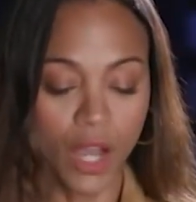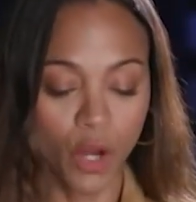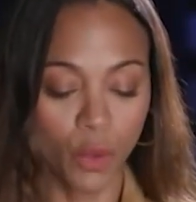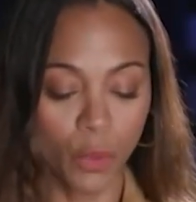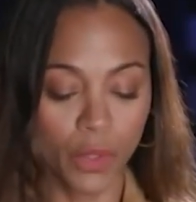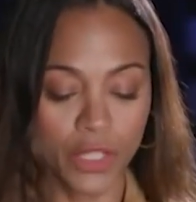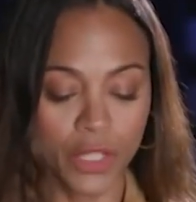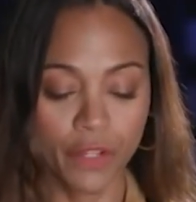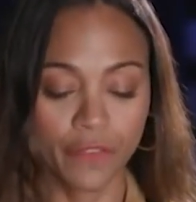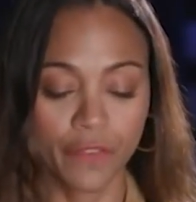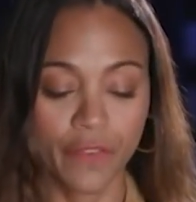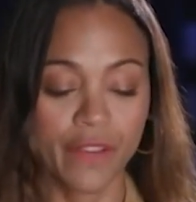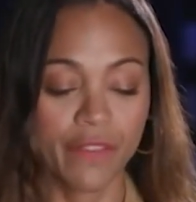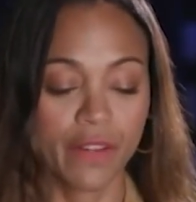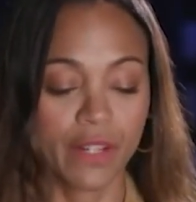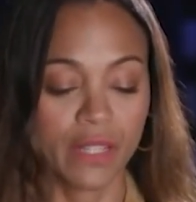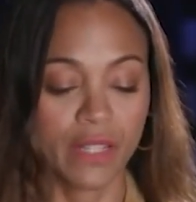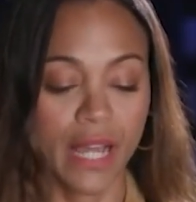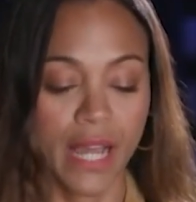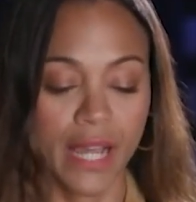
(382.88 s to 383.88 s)
What's your
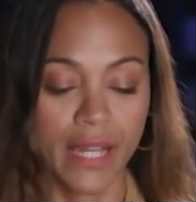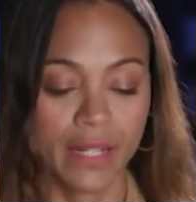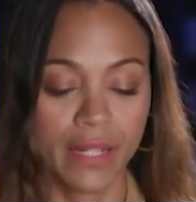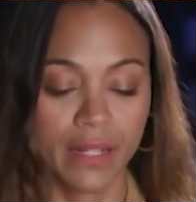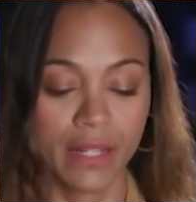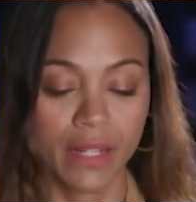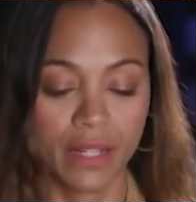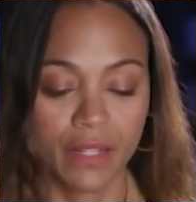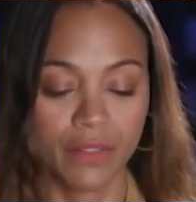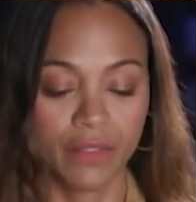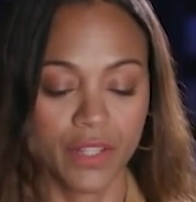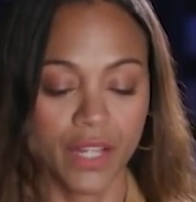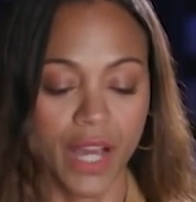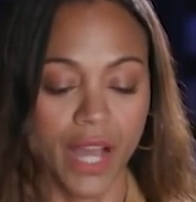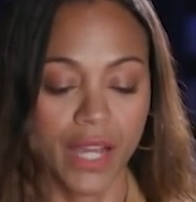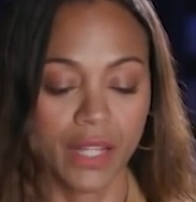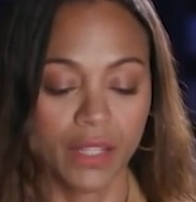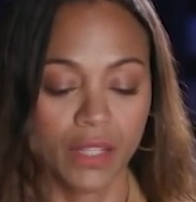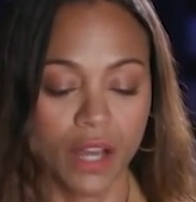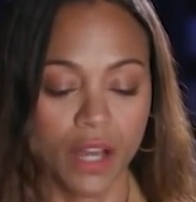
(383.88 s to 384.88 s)
favorite line of
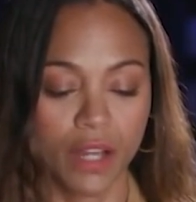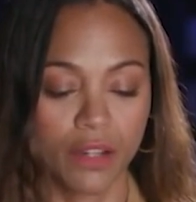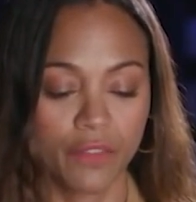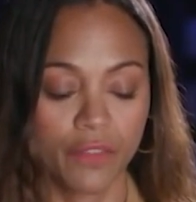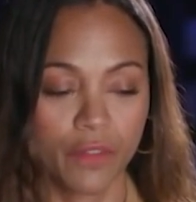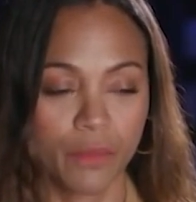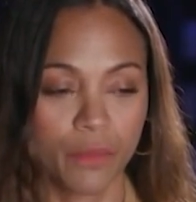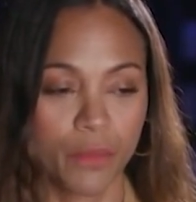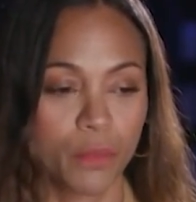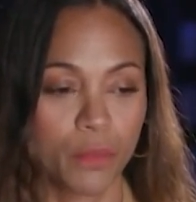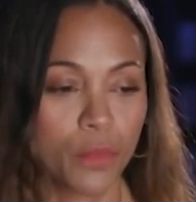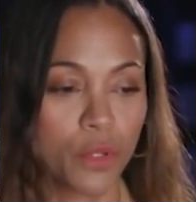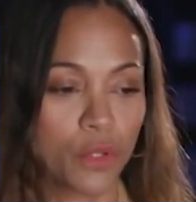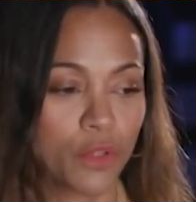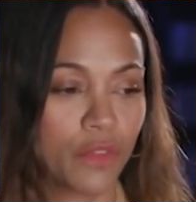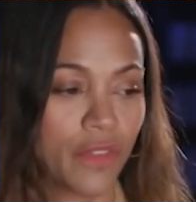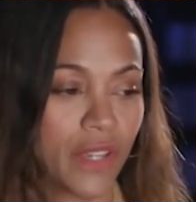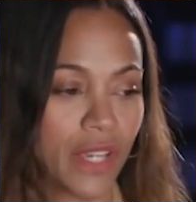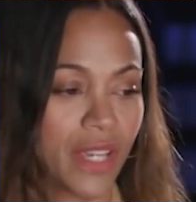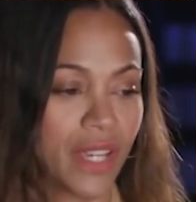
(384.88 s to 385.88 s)
dialogue from the
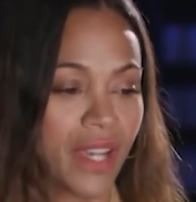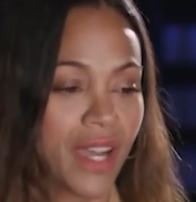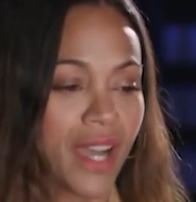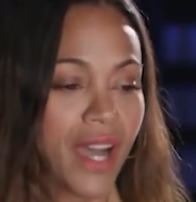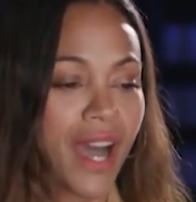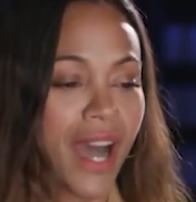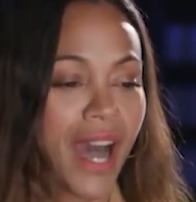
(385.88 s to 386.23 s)
movie?